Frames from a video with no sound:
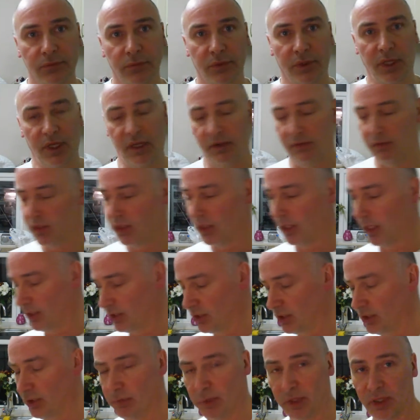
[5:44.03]
when I have a
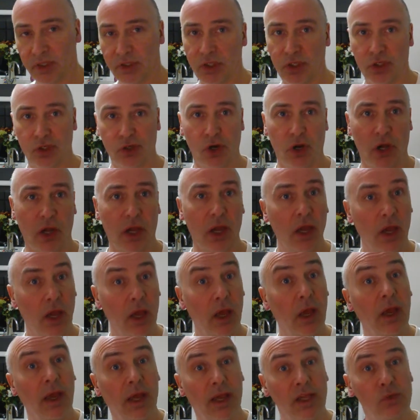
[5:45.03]
selection of beers to try
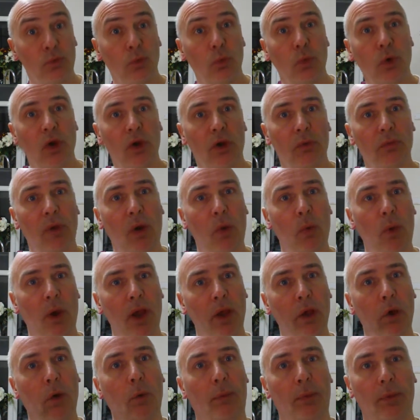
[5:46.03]
is work my
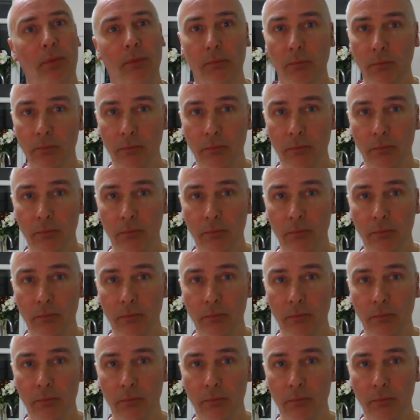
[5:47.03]
way up.